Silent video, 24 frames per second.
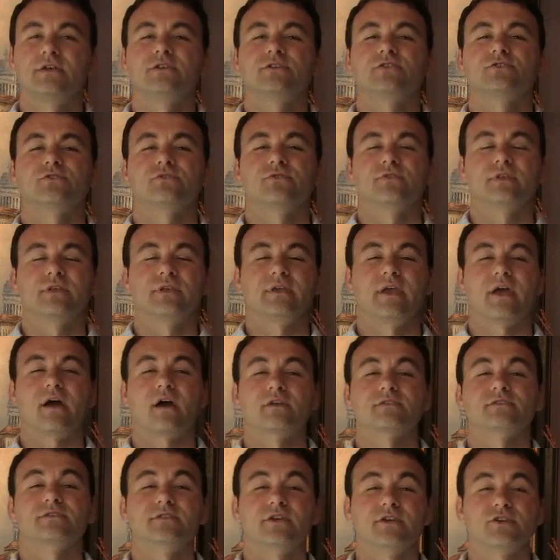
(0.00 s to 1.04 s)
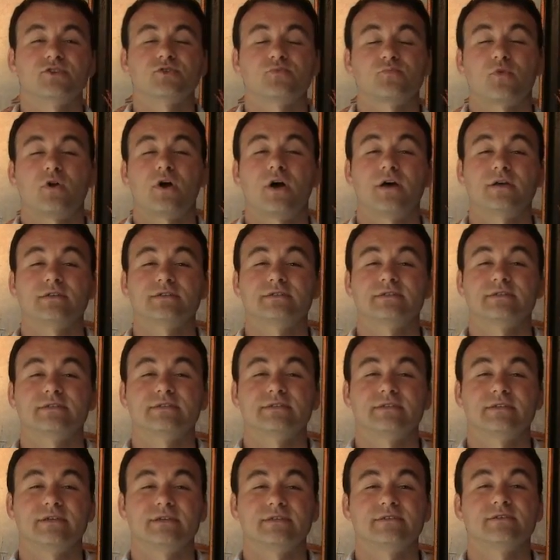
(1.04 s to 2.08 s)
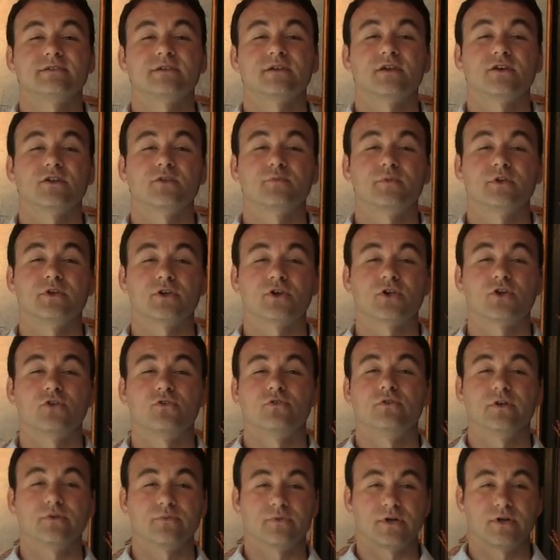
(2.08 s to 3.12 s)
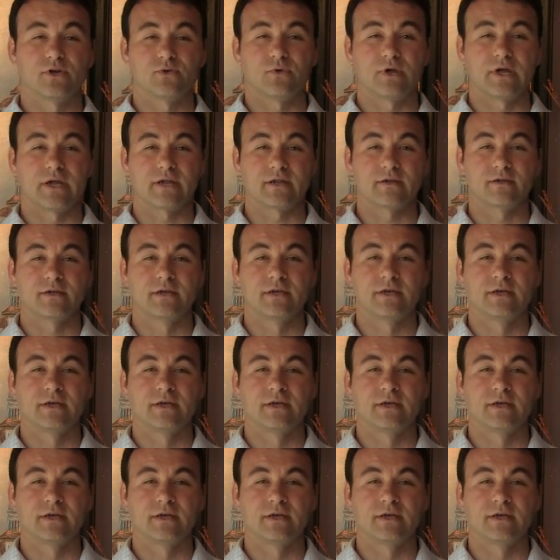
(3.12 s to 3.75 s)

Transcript: so the oxidation process isn't going to be occurring right away.